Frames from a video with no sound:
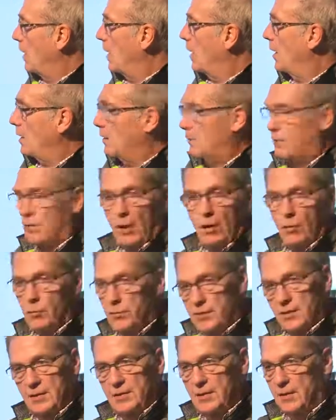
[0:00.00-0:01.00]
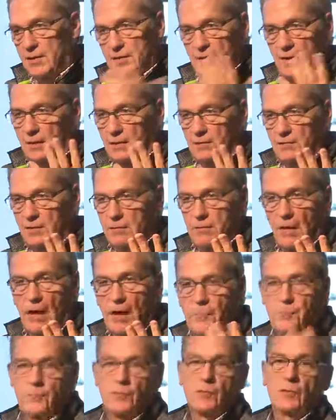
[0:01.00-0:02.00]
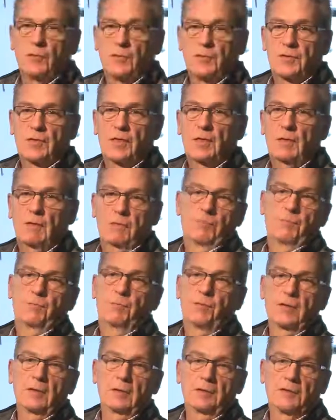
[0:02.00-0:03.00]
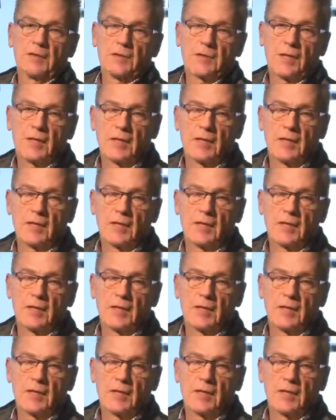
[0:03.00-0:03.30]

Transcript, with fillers: Uh, the whole city is kind of in uproar as they build this